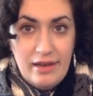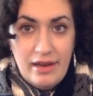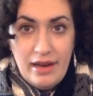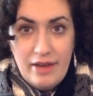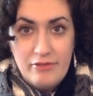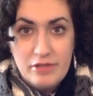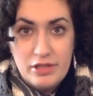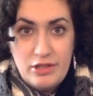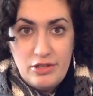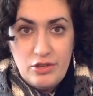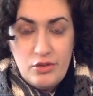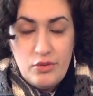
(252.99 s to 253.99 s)
and I really
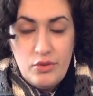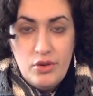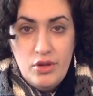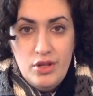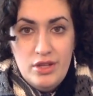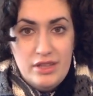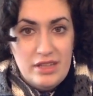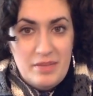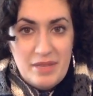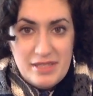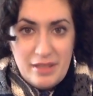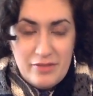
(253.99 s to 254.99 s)
don't let
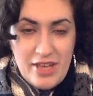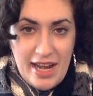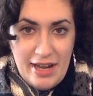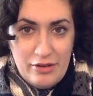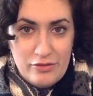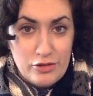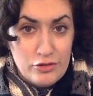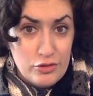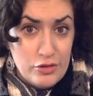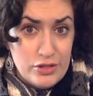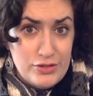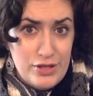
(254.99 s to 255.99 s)
myself get out of
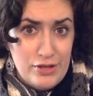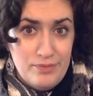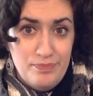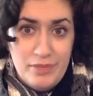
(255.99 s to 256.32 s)
control this year,